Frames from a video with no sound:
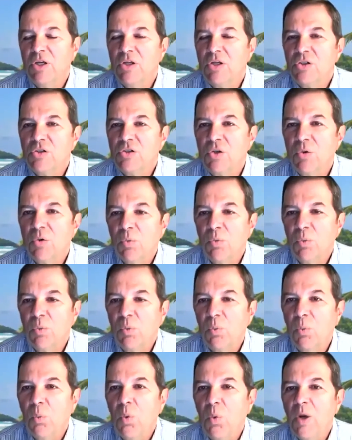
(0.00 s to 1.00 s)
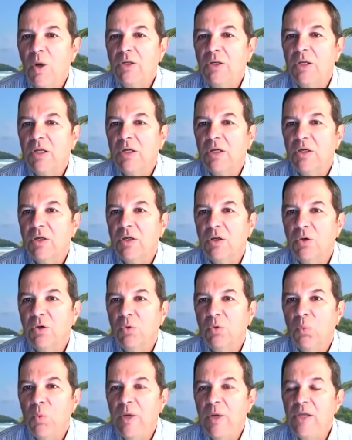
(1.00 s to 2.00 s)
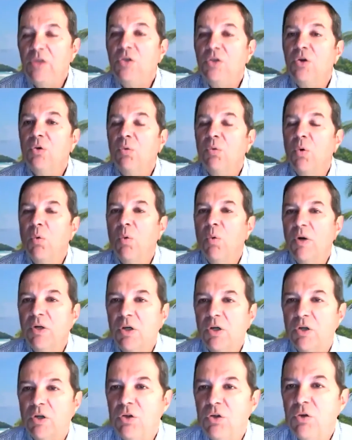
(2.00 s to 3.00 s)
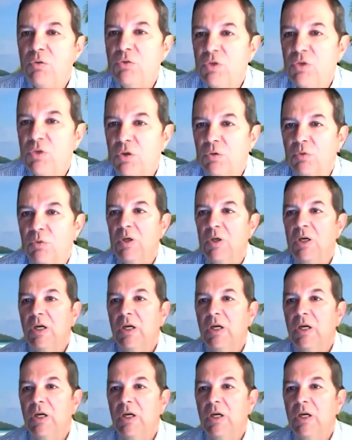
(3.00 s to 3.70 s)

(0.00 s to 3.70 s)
So what can we do, or what can you do